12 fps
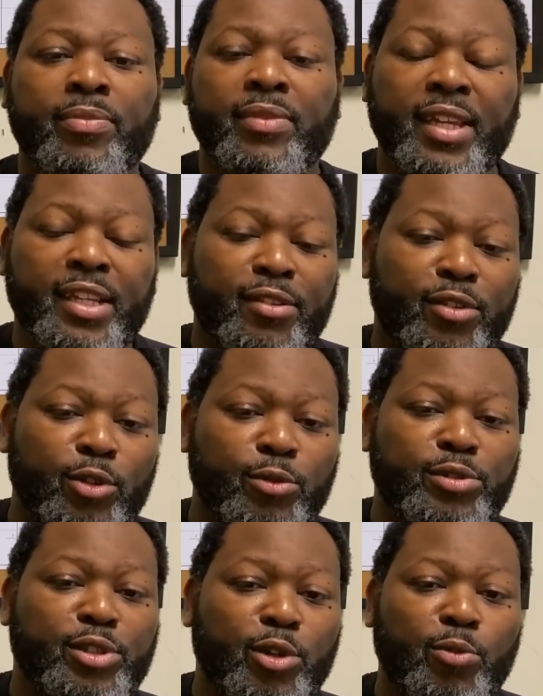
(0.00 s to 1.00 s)
then
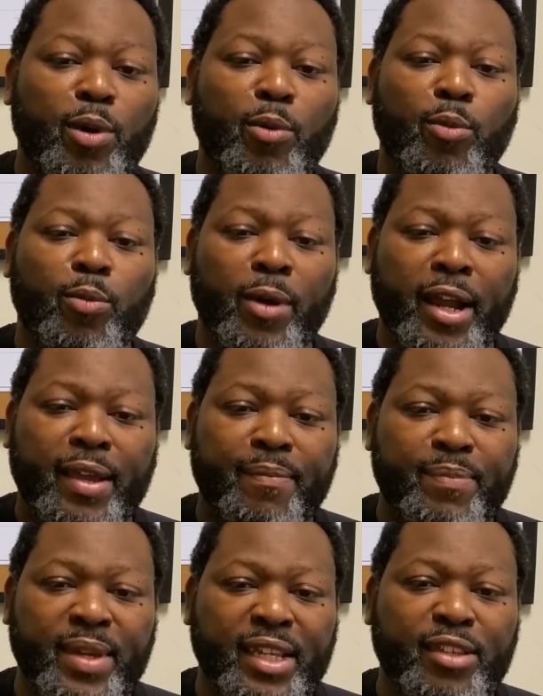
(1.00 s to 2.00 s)
YouTube will
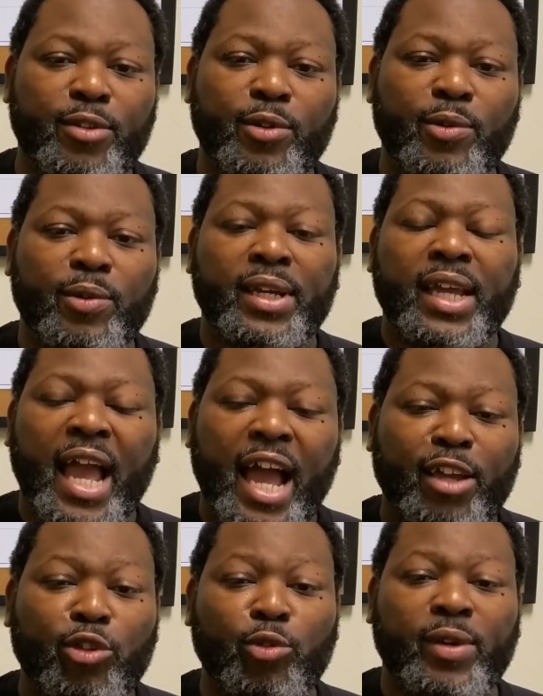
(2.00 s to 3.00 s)
recommend you
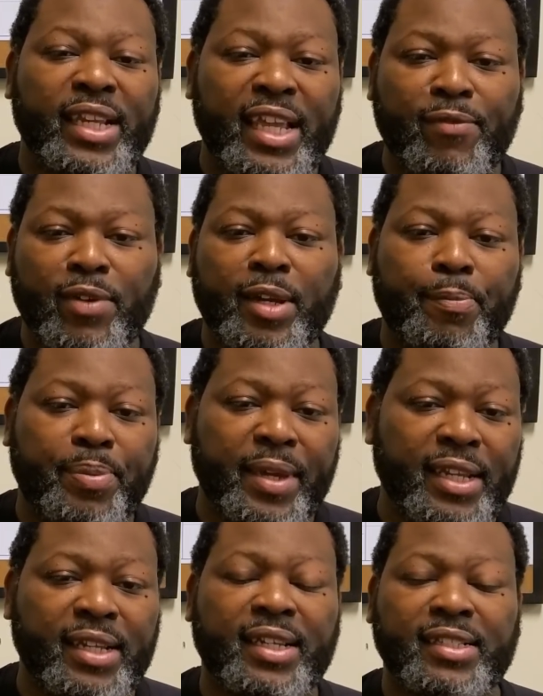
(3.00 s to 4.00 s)
how you can even
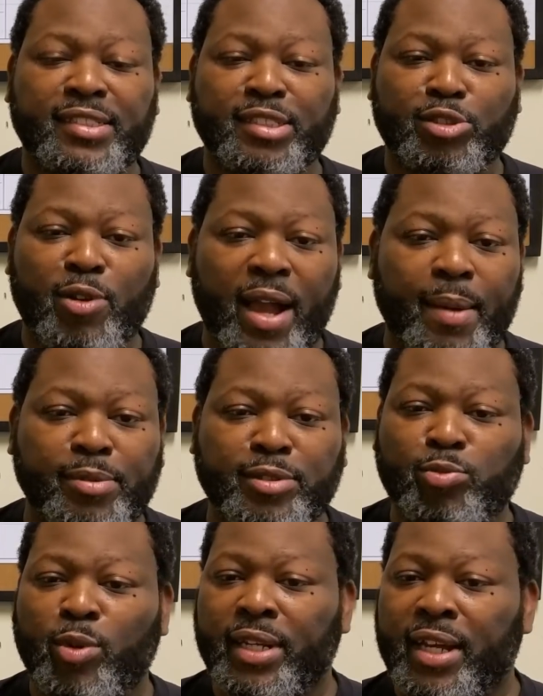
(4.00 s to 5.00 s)
compete against
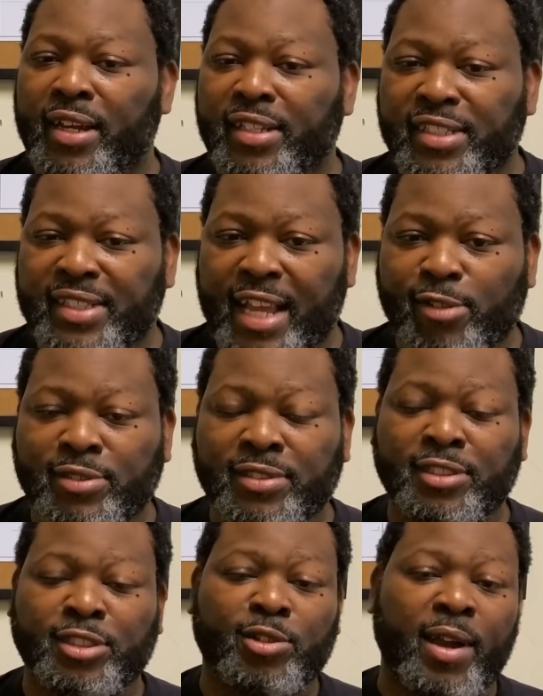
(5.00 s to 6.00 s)
subscribers with 100,000
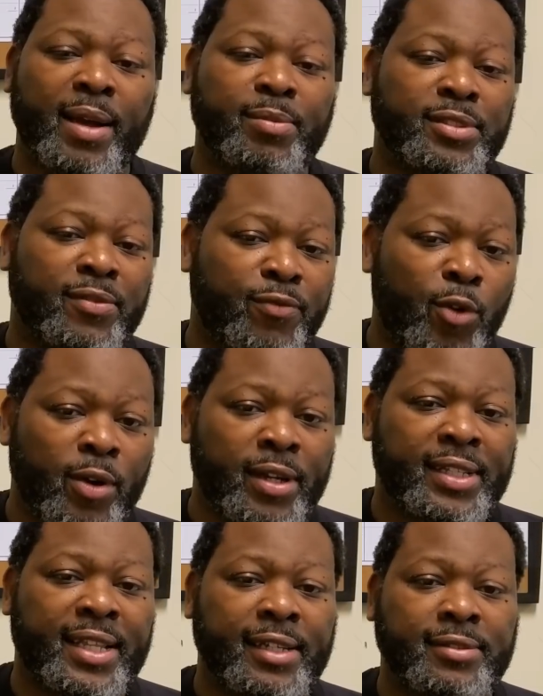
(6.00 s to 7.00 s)
subscribers or
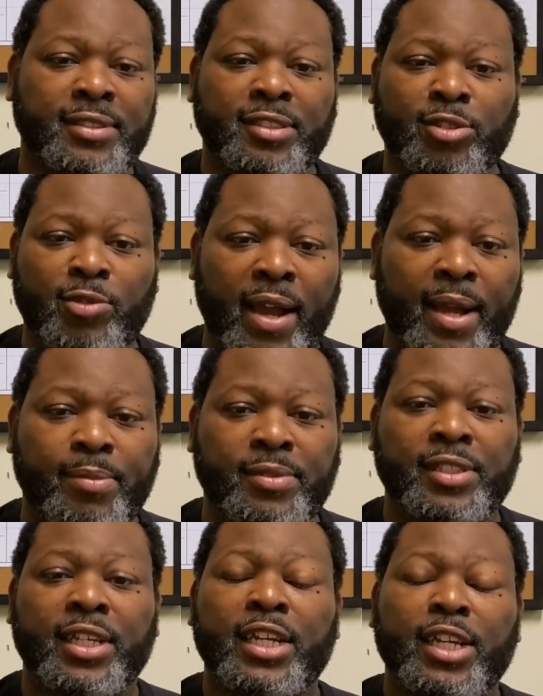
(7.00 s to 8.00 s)
400,000
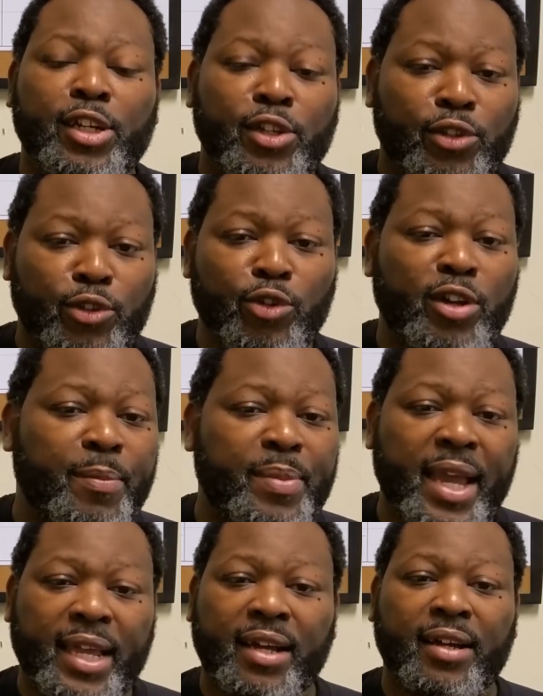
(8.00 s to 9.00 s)
subscribers. You could
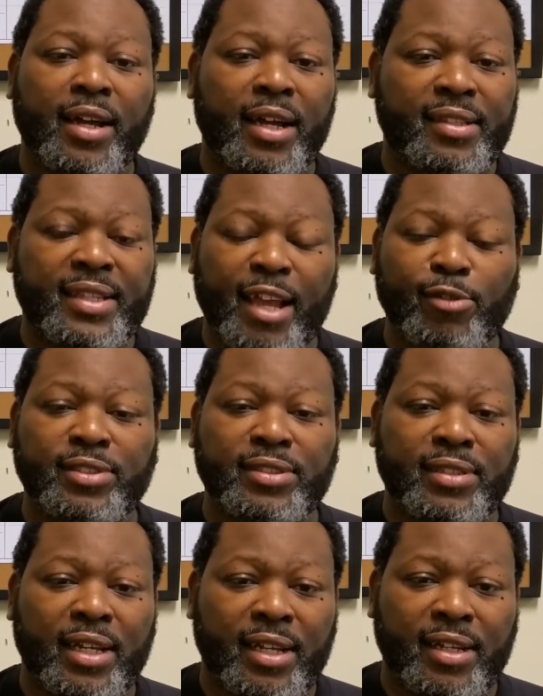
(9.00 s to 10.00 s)
be at 1,000